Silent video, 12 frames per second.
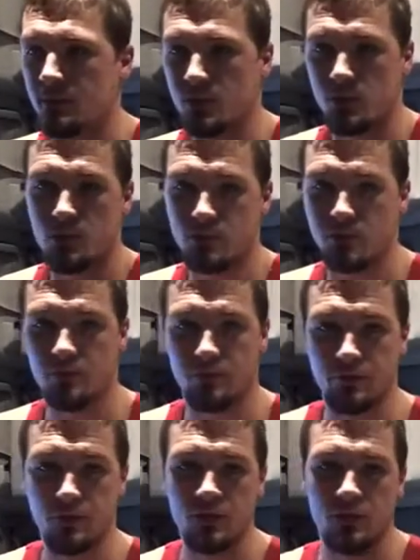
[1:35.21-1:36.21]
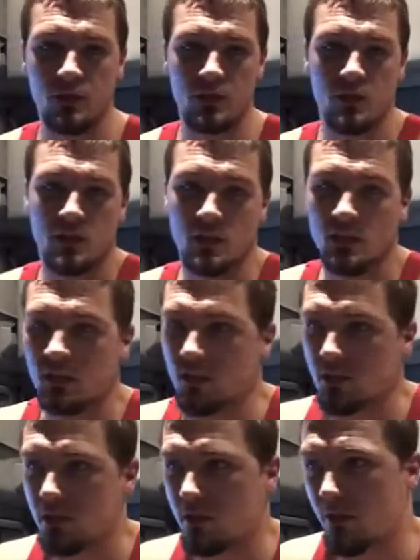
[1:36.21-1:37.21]
do is your fuel.
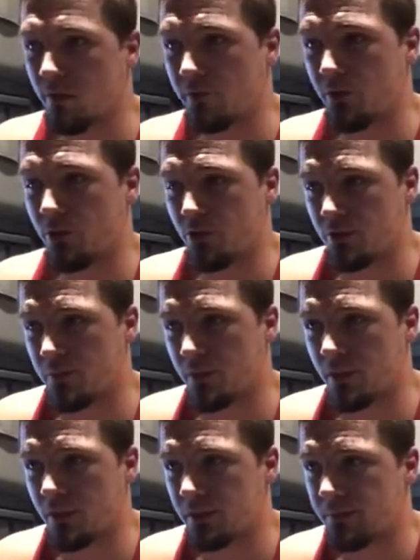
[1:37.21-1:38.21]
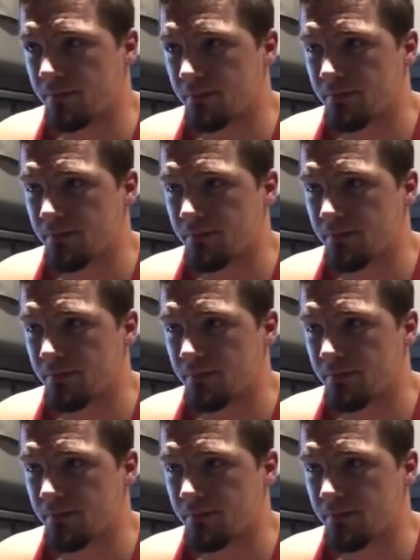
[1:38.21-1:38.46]
Fuel is pretty.